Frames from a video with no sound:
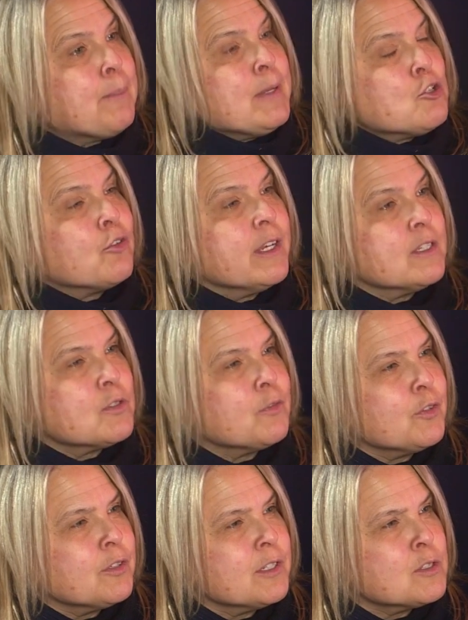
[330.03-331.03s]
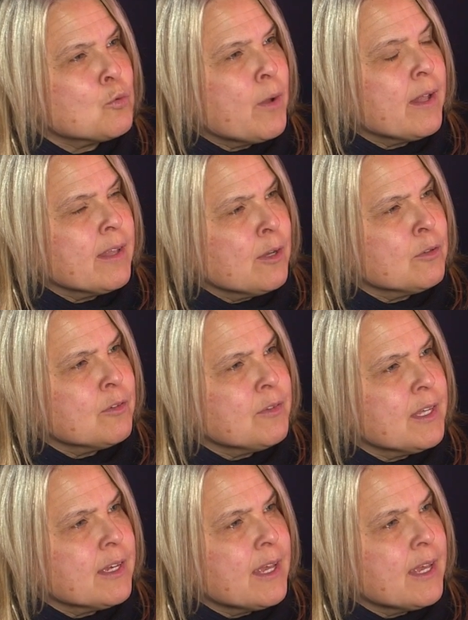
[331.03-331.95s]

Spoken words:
be transferred as well out of the